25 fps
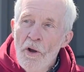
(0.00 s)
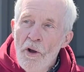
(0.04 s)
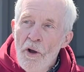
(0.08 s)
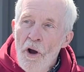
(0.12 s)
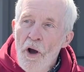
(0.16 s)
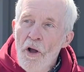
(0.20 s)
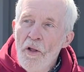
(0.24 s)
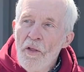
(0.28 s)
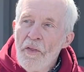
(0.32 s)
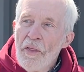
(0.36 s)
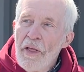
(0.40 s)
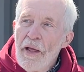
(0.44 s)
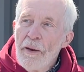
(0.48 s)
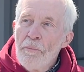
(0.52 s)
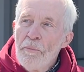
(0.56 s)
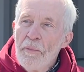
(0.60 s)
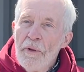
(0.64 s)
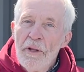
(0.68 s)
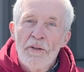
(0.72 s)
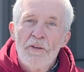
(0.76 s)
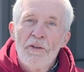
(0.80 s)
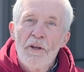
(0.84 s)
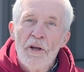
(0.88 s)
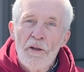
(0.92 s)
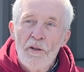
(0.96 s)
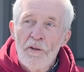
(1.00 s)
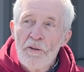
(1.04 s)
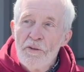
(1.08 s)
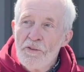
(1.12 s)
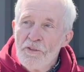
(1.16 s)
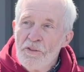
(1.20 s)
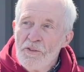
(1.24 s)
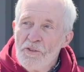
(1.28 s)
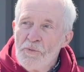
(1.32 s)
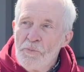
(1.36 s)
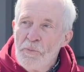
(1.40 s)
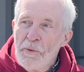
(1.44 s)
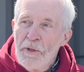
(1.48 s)
All of that
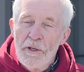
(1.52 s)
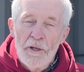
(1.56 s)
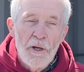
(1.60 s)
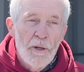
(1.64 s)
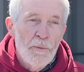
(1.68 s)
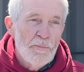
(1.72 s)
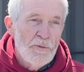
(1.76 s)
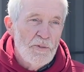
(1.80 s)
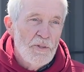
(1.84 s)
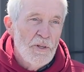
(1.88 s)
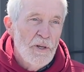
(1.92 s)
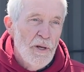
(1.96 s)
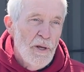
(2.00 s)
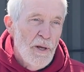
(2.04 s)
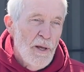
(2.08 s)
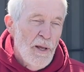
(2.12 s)
intelligence becomes